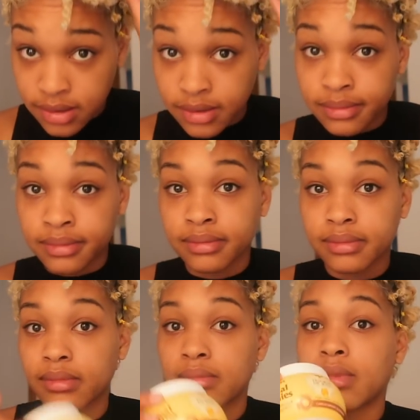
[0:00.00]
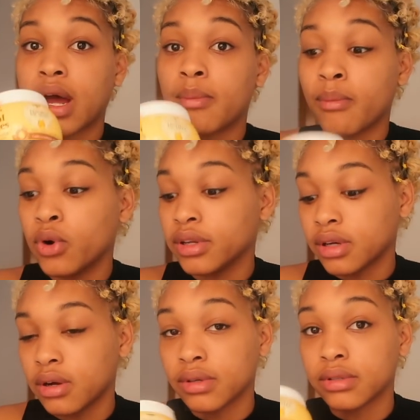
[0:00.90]
some more than
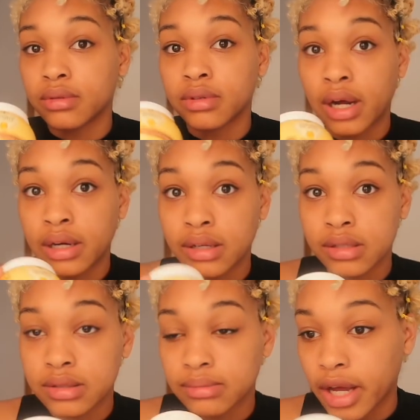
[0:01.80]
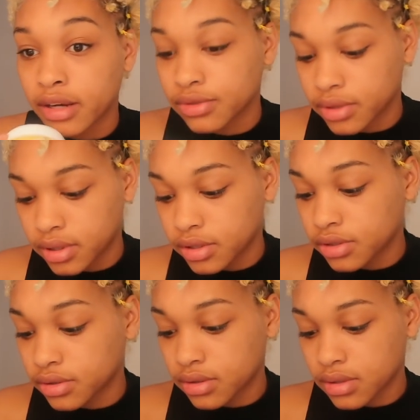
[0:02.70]
coconut oil. I needed some extra
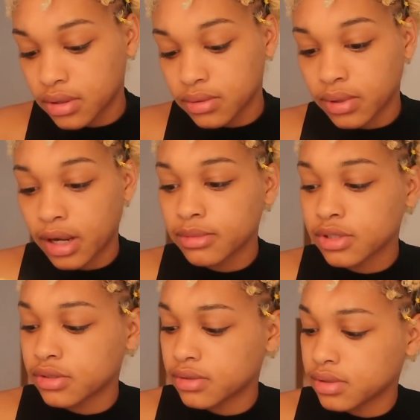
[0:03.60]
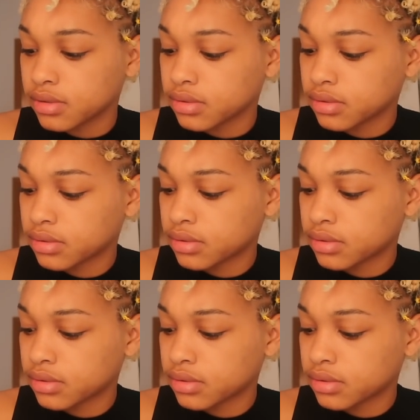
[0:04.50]
conditioner. So I'm just using,